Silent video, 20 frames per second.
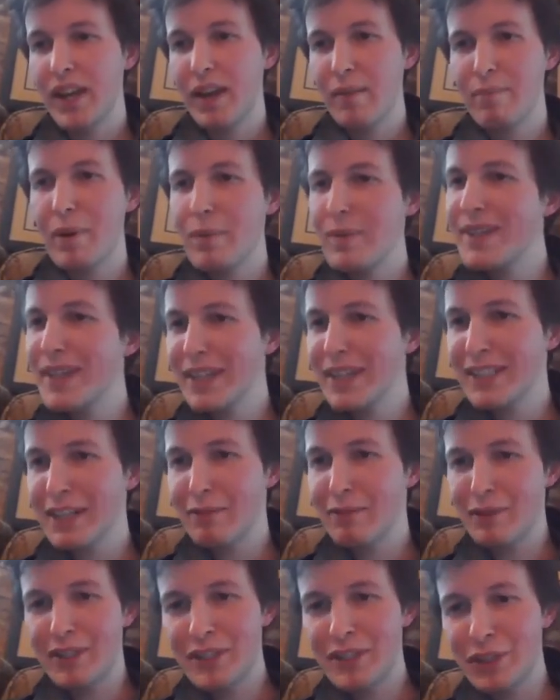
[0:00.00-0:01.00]
Maybe the next
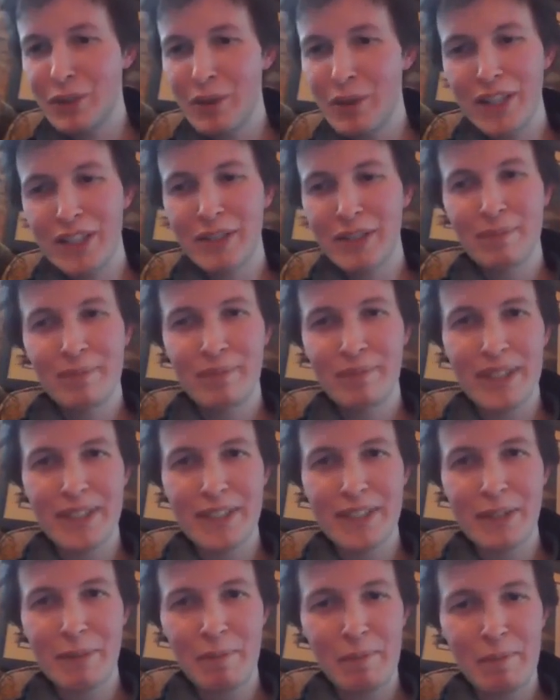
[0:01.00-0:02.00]
slide will answer your question.
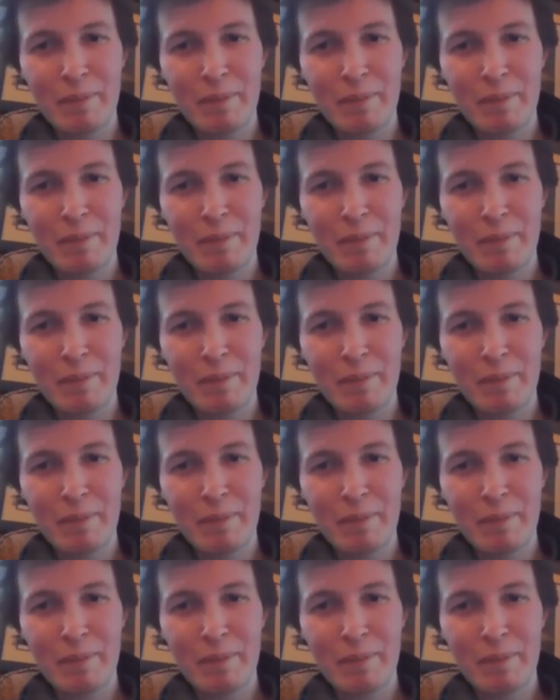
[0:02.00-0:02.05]
Let's see.